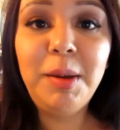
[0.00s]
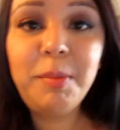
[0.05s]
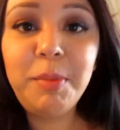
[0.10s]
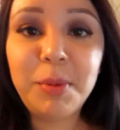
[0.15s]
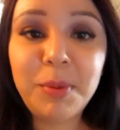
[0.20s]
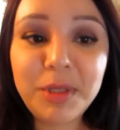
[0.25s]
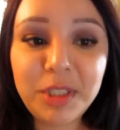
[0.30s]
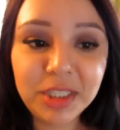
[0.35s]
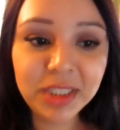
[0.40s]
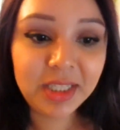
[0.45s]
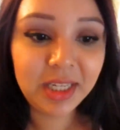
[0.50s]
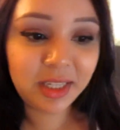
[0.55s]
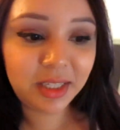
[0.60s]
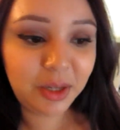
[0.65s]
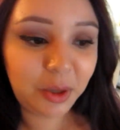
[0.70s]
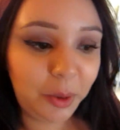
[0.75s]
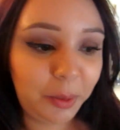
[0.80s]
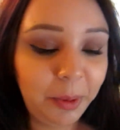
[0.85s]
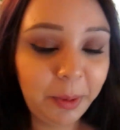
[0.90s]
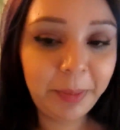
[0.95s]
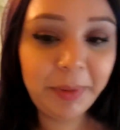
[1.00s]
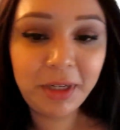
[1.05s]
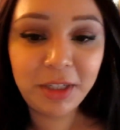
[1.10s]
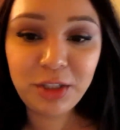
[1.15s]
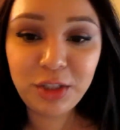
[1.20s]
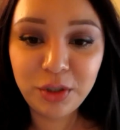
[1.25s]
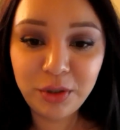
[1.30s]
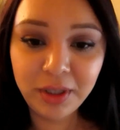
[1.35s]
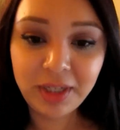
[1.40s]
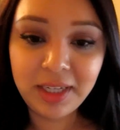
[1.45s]
But we just got home. I'm going
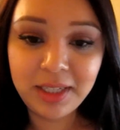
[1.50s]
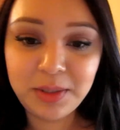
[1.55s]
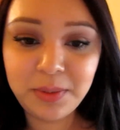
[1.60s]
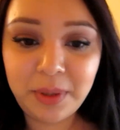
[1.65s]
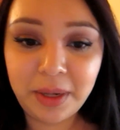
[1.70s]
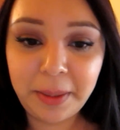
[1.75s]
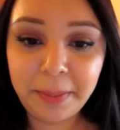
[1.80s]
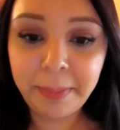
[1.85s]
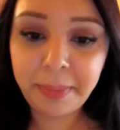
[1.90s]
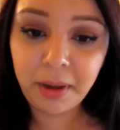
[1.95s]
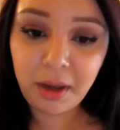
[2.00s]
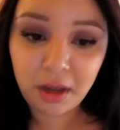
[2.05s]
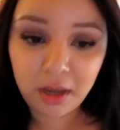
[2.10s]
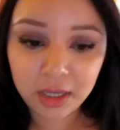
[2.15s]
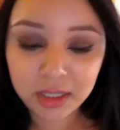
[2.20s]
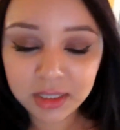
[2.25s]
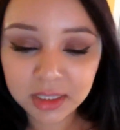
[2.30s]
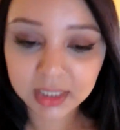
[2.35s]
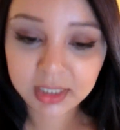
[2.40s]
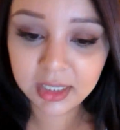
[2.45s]
to show you guys what I bought.